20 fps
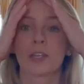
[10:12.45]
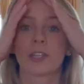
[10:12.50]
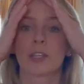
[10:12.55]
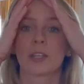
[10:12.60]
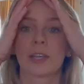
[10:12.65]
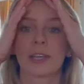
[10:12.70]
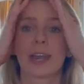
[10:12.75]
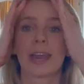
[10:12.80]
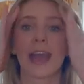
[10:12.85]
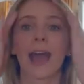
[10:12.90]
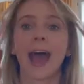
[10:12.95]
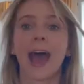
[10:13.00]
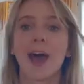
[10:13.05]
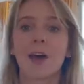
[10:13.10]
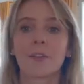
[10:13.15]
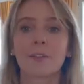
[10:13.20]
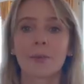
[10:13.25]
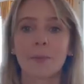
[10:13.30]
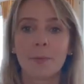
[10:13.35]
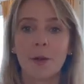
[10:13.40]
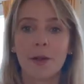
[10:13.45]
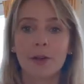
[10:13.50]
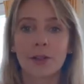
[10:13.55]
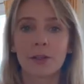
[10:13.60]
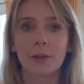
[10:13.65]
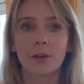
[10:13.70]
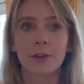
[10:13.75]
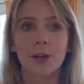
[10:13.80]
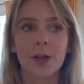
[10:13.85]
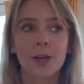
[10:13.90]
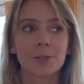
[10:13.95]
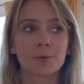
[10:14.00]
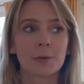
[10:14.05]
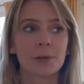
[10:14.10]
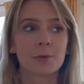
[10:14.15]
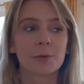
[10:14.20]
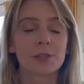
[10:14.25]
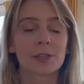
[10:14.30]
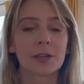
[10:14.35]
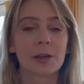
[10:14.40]
to get it out of the parking garage, but
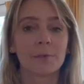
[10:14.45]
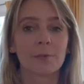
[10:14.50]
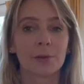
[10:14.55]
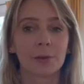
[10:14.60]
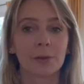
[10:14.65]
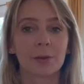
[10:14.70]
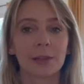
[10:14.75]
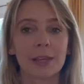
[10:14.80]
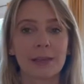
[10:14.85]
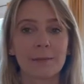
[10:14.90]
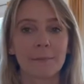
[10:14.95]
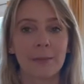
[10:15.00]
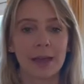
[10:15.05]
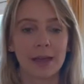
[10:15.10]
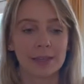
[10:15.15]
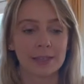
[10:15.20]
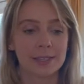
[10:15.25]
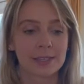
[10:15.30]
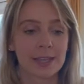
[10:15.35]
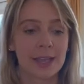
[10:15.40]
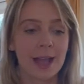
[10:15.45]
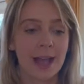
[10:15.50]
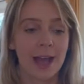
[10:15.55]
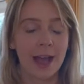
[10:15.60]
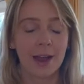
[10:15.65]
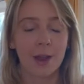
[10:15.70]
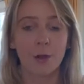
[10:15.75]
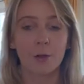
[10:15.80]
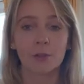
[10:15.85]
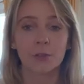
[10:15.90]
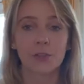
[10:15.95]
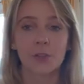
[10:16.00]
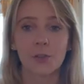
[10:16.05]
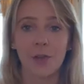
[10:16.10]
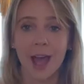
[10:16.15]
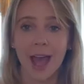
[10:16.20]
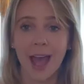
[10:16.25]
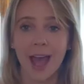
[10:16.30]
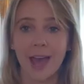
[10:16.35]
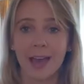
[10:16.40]
it was a complete mess. I also
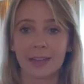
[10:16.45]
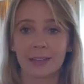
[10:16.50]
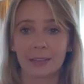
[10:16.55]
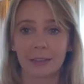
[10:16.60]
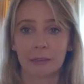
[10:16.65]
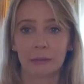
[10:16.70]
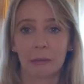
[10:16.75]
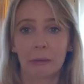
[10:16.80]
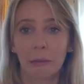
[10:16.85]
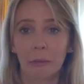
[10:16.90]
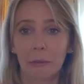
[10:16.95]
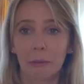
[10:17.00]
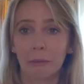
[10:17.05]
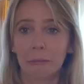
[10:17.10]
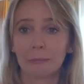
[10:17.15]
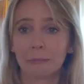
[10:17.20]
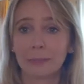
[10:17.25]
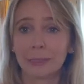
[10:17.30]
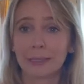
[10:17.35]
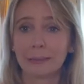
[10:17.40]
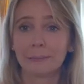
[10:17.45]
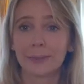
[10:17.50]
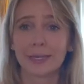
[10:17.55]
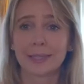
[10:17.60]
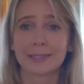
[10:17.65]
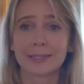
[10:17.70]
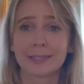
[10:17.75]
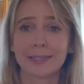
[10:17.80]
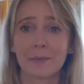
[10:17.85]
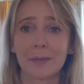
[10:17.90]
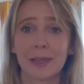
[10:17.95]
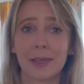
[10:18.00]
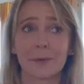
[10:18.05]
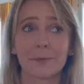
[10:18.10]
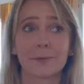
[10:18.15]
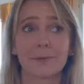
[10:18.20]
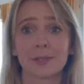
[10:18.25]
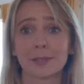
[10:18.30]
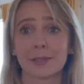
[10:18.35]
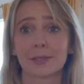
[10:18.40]
had a really bad stomach
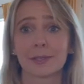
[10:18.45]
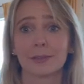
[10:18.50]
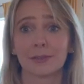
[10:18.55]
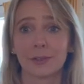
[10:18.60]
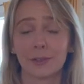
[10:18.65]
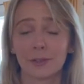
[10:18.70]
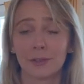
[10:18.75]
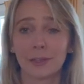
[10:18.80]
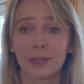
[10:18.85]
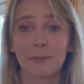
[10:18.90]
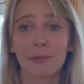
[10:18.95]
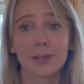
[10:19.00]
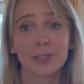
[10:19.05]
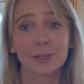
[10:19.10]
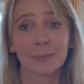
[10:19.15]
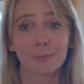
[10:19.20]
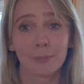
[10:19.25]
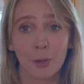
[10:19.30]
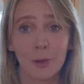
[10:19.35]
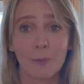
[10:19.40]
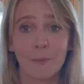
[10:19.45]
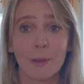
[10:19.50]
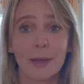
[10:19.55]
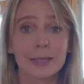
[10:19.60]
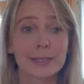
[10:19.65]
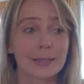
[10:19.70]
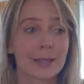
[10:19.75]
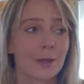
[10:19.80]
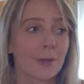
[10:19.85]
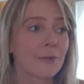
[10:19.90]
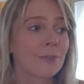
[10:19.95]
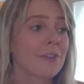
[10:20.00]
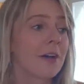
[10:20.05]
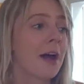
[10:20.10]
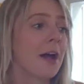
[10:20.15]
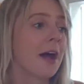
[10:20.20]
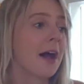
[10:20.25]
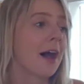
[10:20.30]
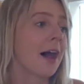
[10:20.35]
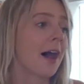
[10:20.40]
and was literally about to poop myself.
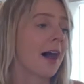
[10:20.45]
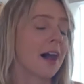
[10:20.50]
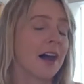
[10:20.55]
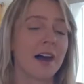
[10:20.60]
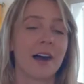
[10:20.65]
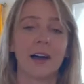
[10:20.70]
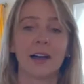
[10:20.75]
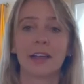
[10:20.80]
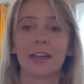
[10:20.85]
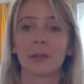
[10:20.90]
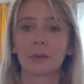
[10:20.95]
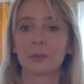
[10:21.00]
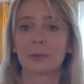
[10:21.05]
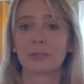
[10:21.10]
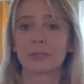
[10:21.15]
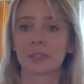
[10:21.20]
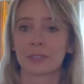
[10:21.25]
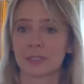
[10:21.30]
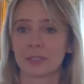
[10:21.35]
It was